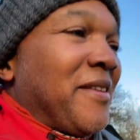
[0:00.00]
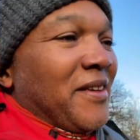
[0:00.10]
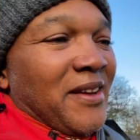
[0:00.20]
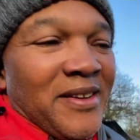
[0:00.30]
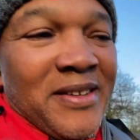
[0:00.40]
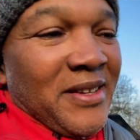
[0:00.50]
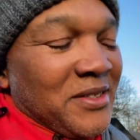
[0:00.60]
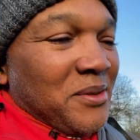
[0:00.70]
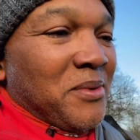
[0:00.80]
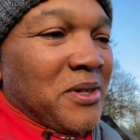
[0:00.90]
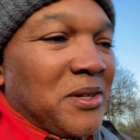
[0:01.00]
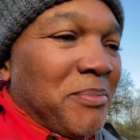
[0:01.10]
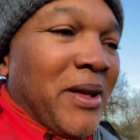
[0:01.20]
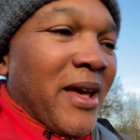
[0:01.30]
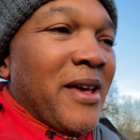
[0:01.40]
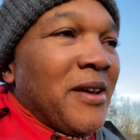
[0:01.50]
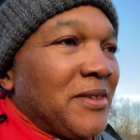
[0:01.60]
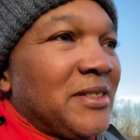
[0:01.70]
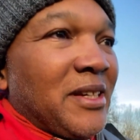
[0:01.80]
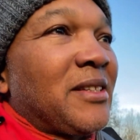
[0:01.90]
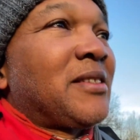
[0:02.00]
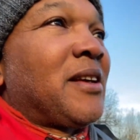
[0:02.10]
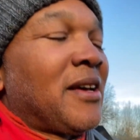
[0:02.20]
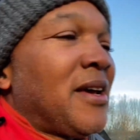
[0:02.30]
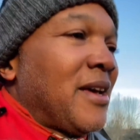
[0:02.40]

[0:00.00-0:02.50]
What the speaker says: then doesn't want to play, resist.